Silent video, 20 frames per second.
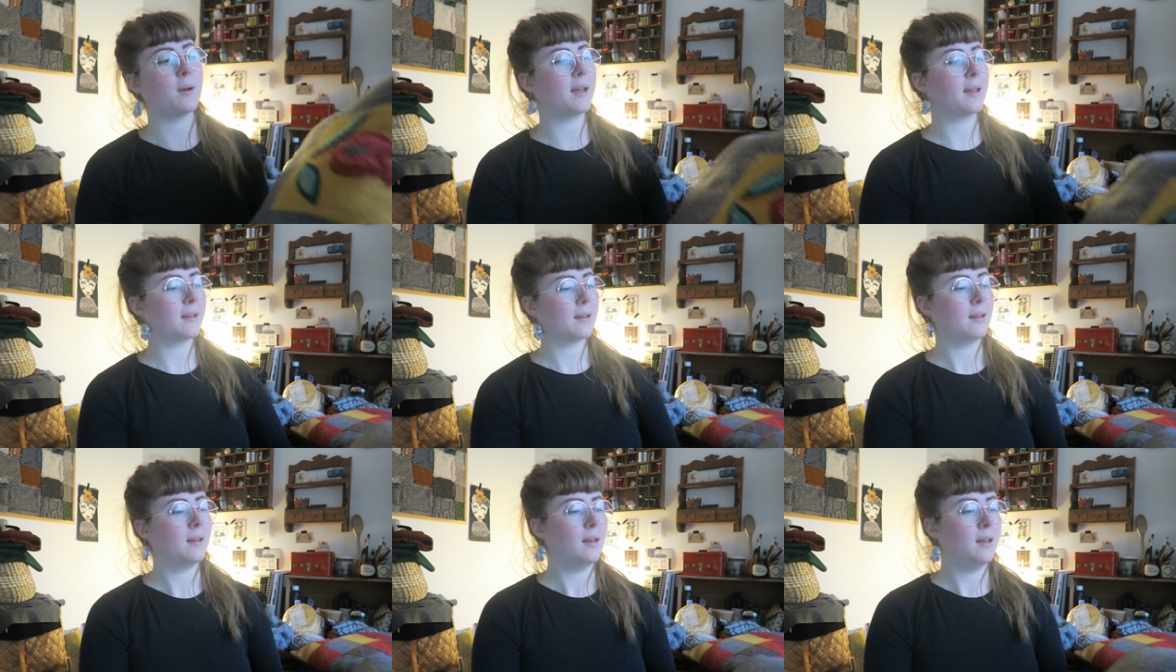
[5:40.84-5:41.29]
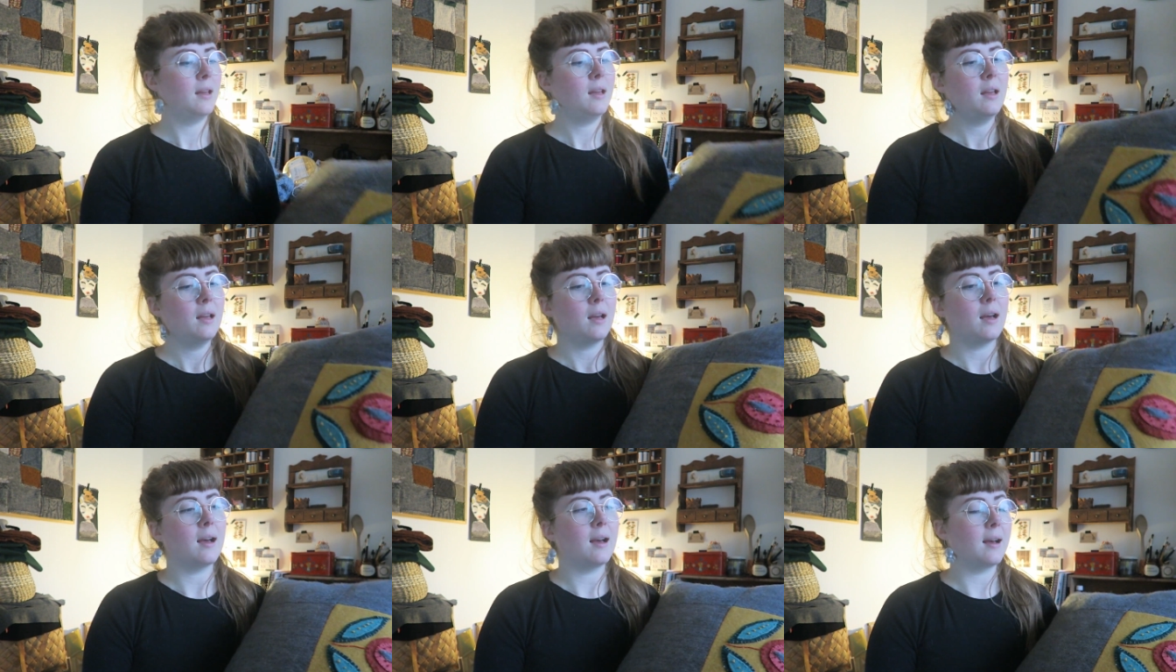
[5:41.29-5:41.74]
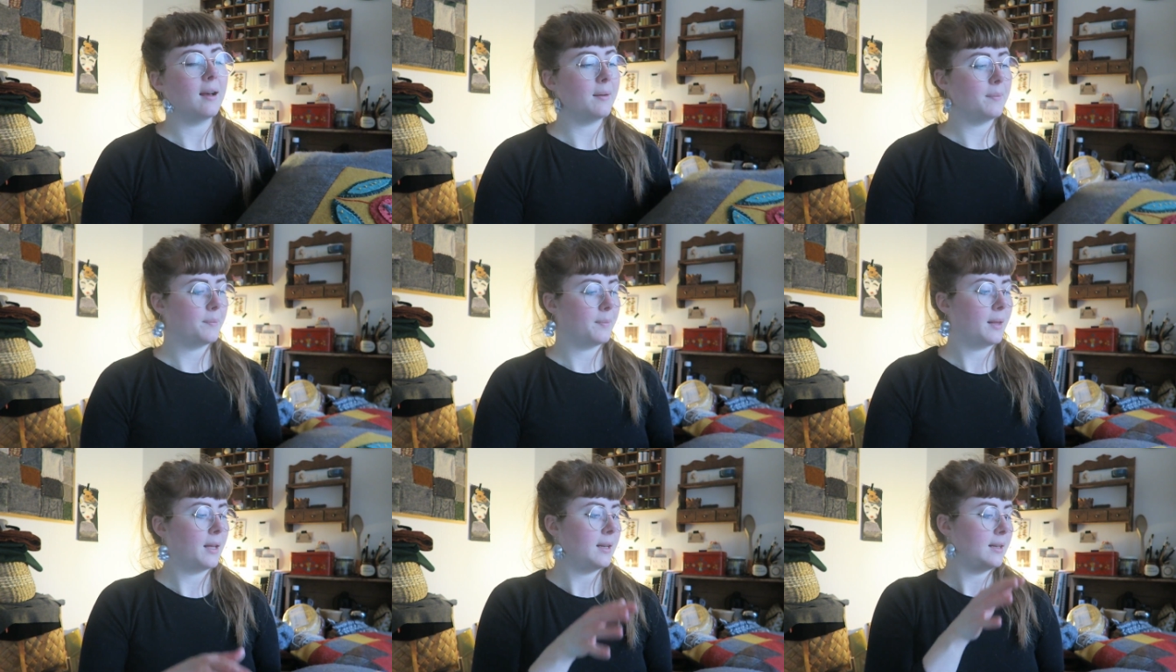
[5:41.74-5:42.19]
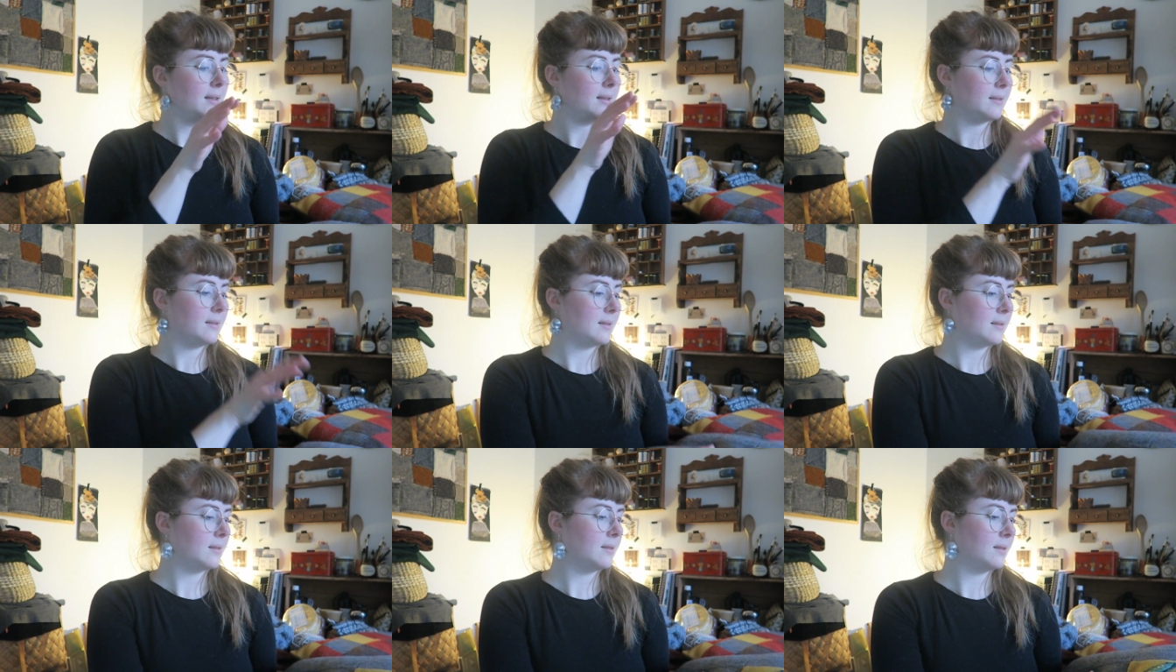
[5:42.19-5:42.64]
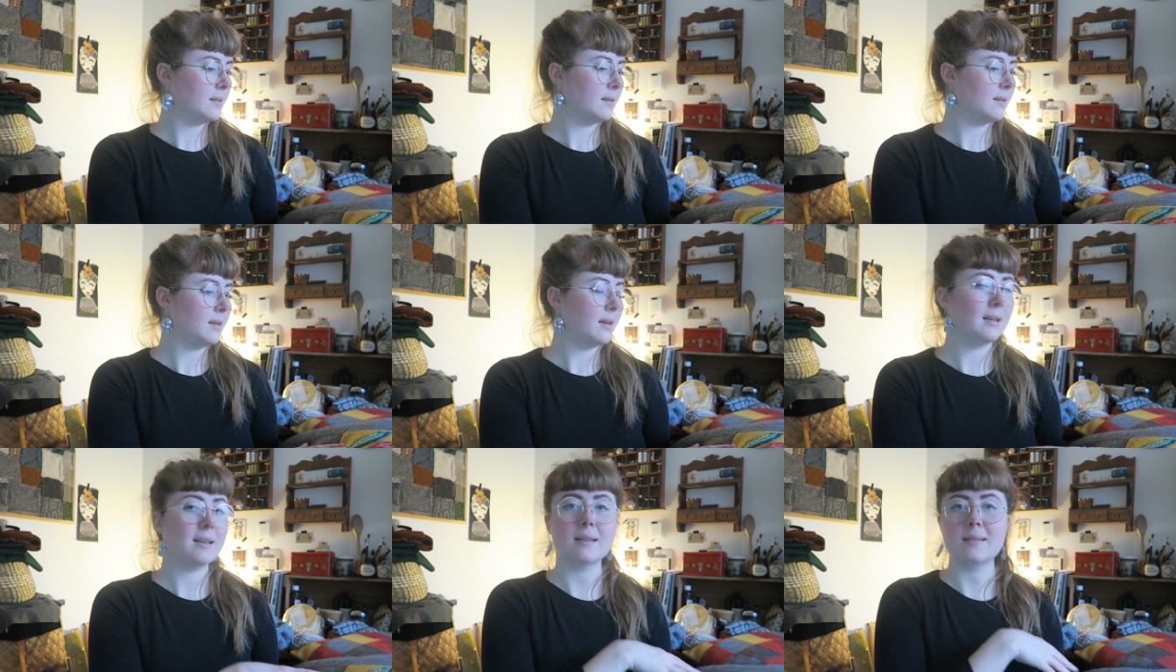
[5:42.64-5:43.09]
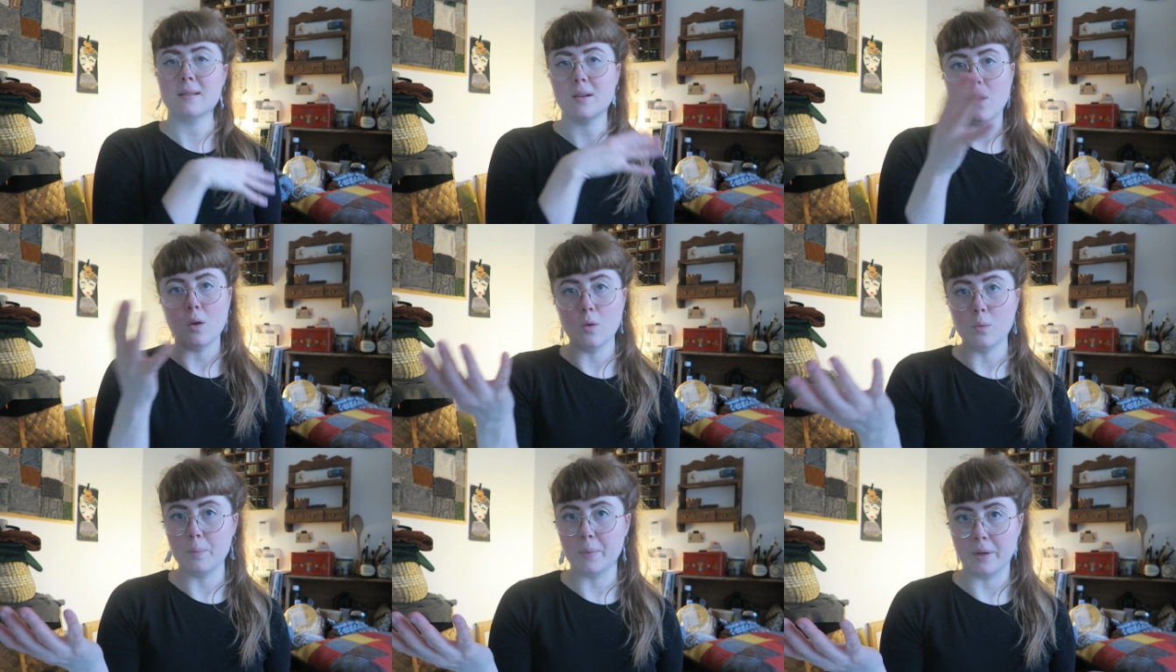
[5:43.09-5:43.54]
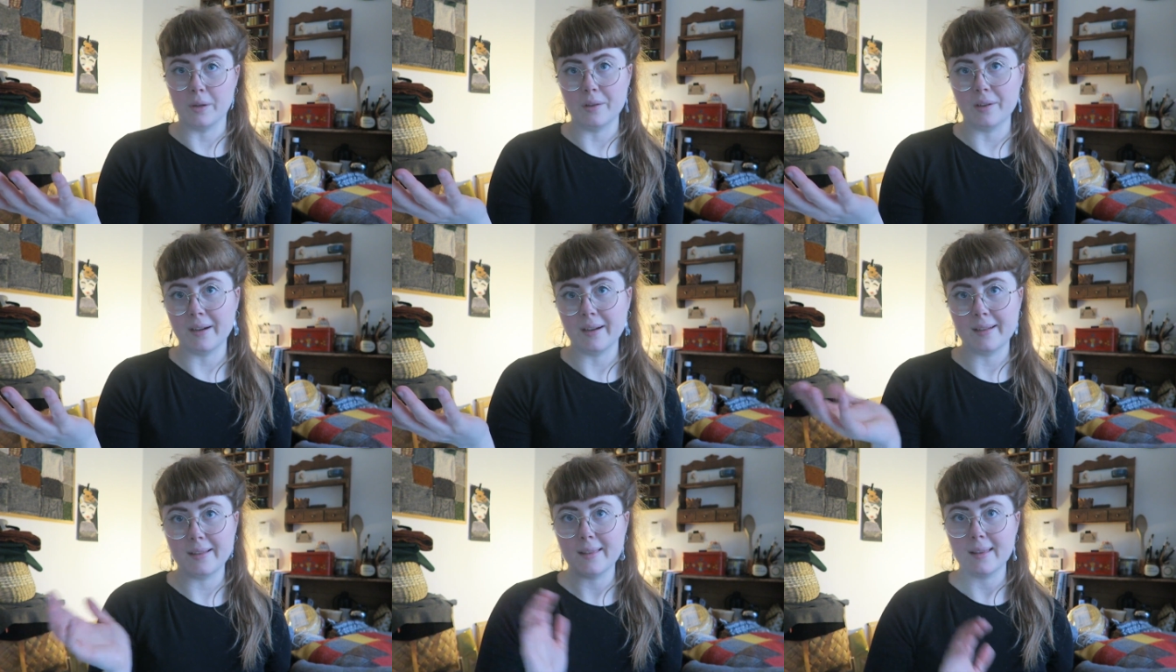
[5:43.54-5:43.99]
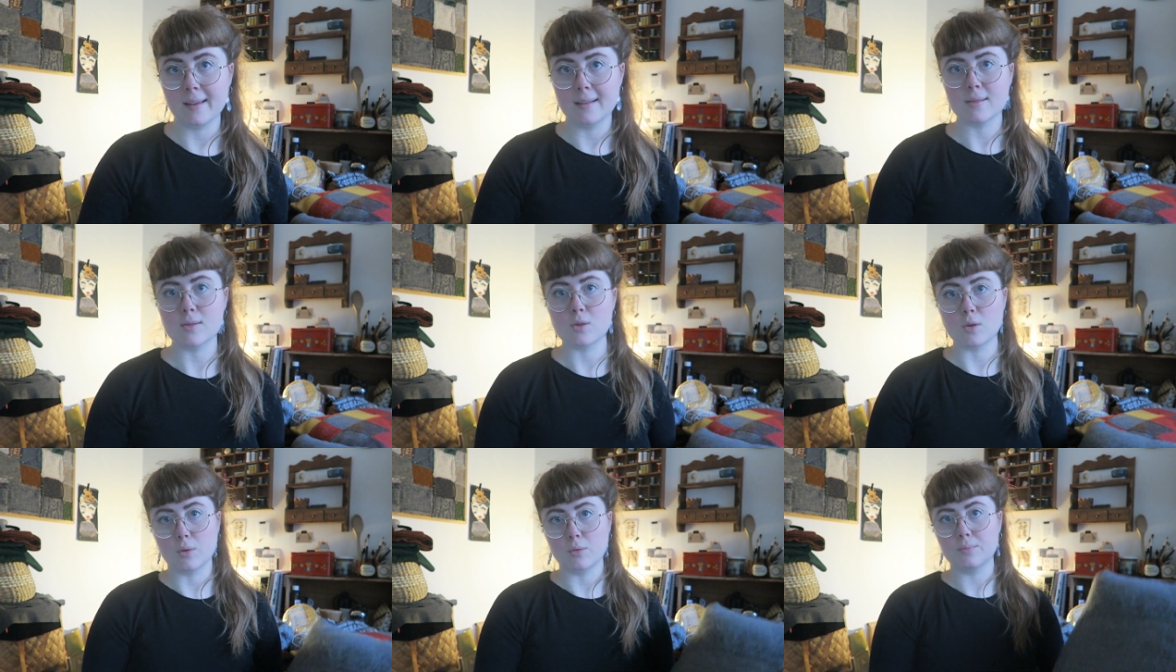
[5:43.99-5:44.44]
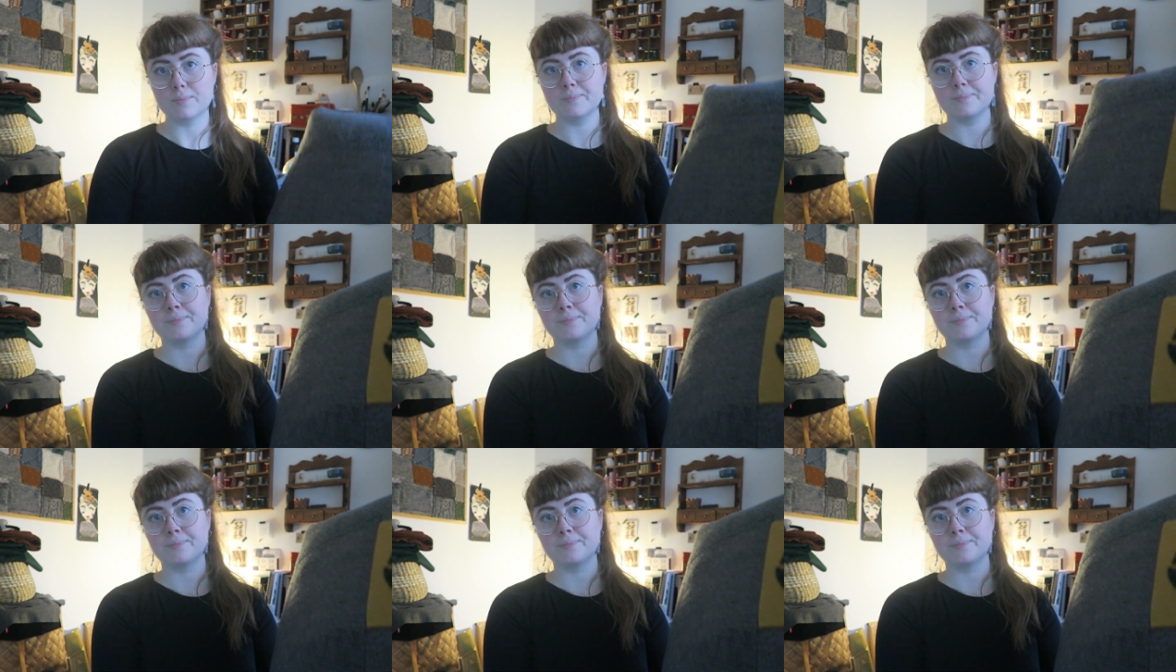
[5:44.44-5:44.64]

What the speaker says: way, and it doesn't open or anything. So